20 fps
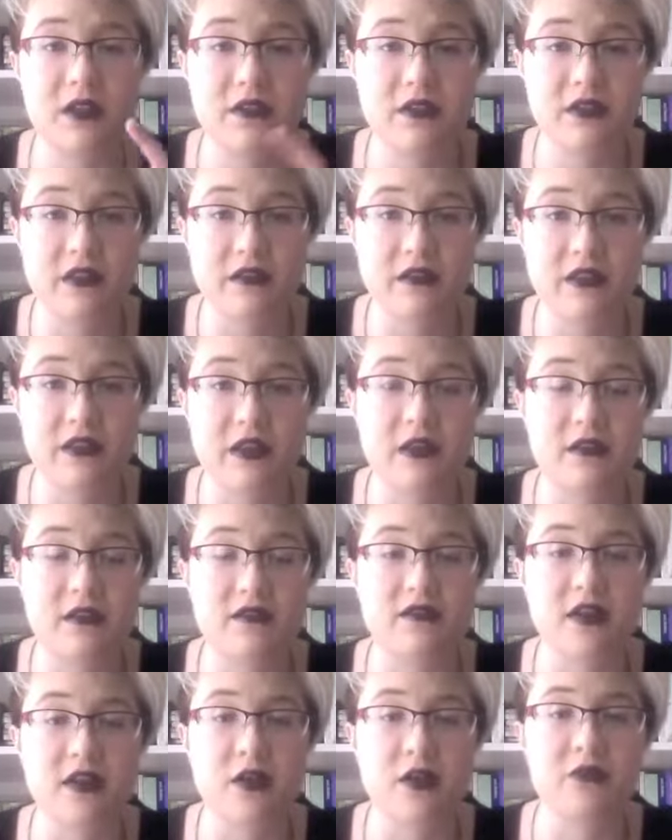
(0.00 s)
the link is
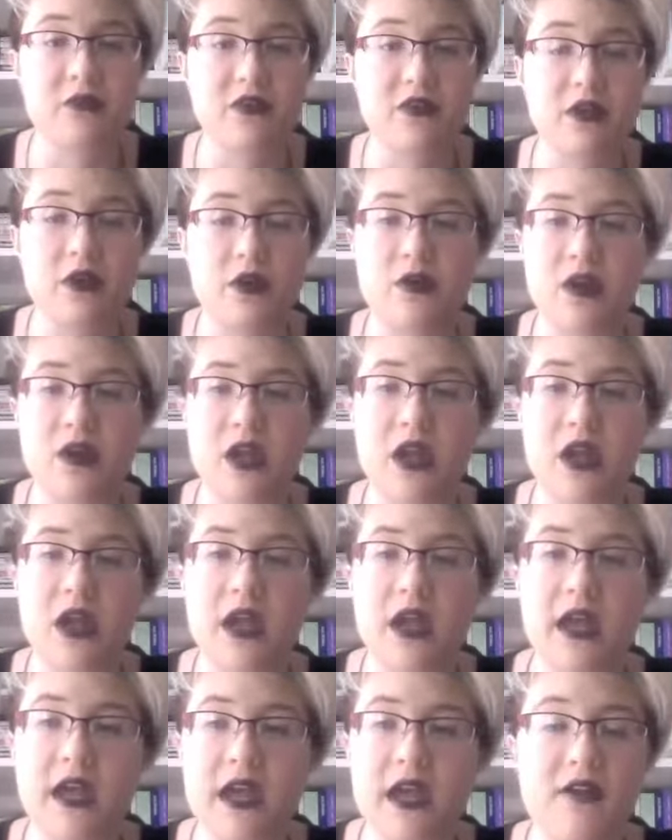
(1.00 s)
down below.
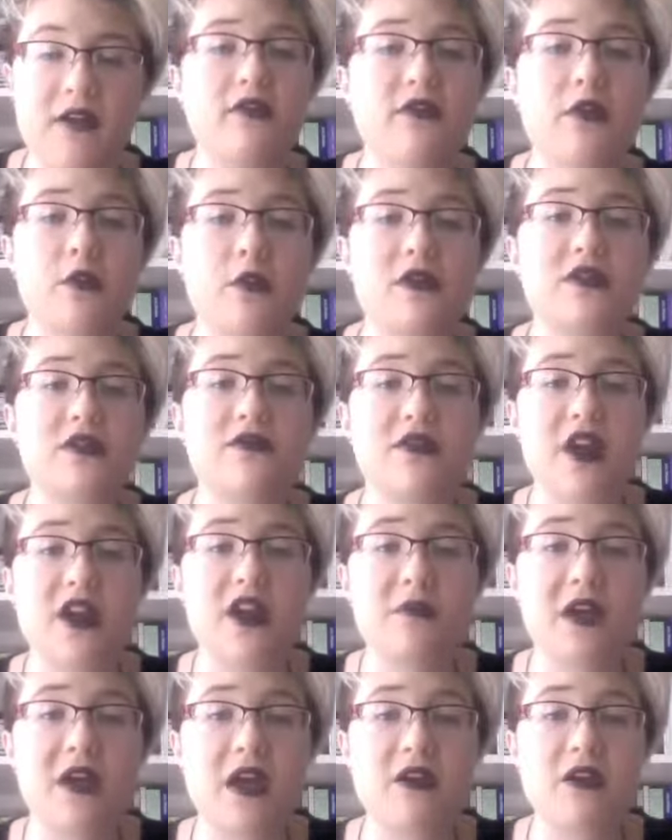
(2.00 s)
If you want to
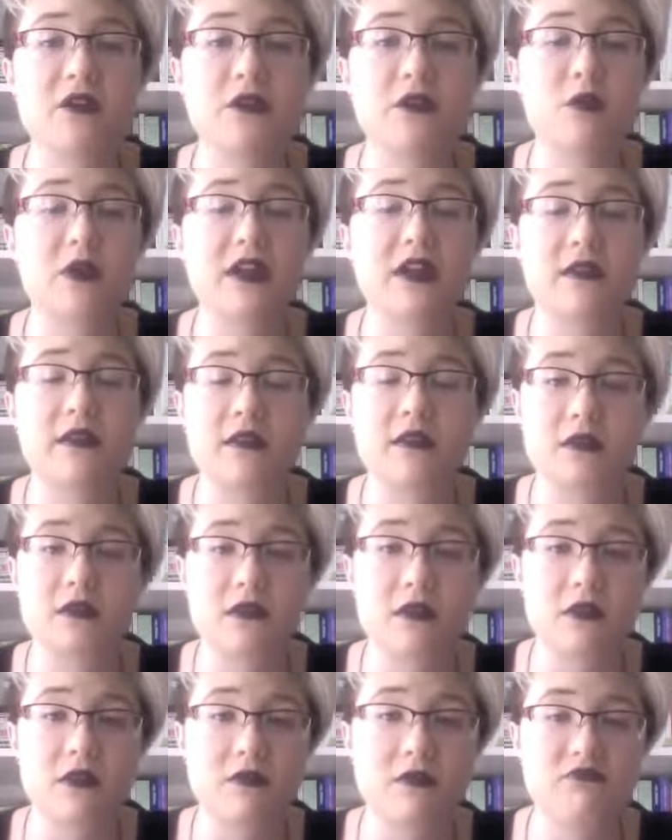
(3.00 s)
friend me on Goodreads,
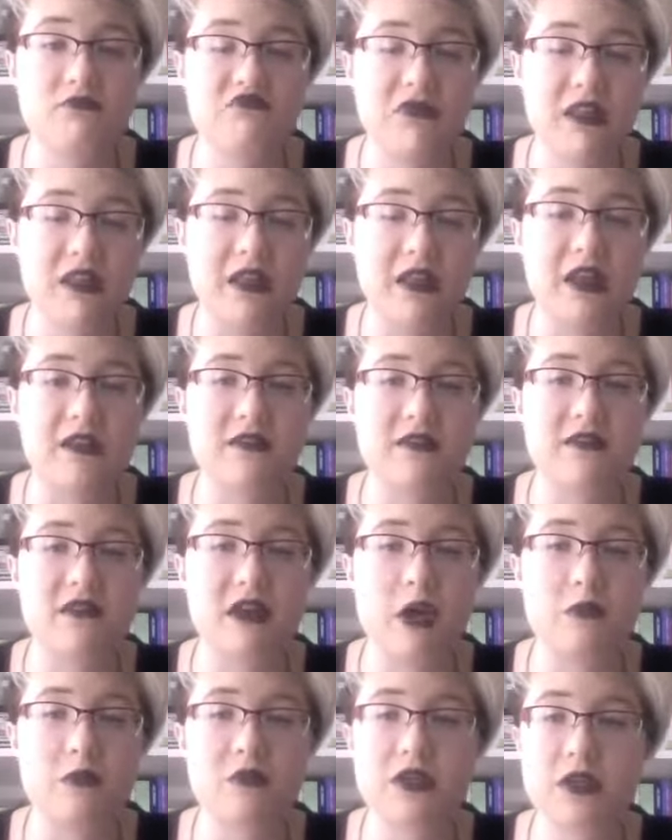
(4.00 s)
the link is
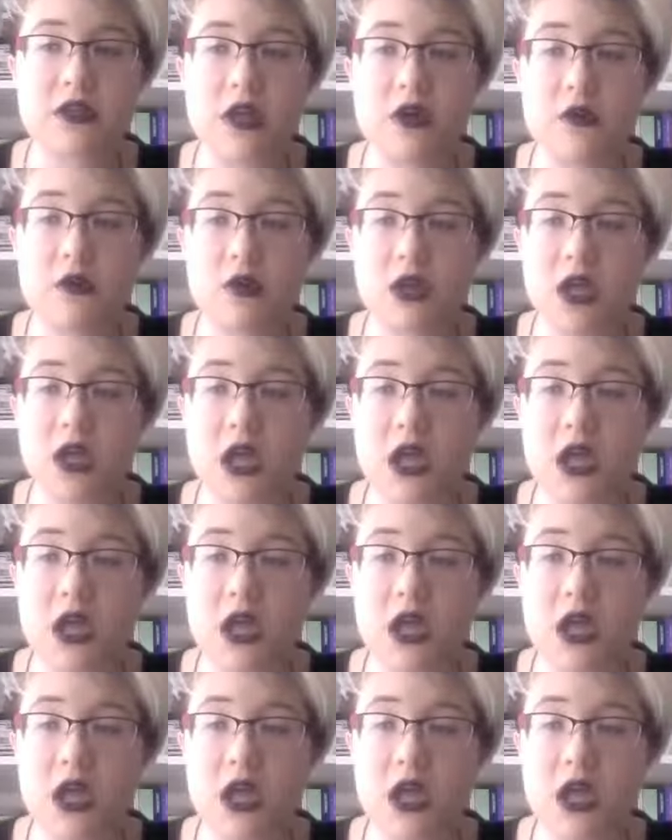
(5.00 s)
down below.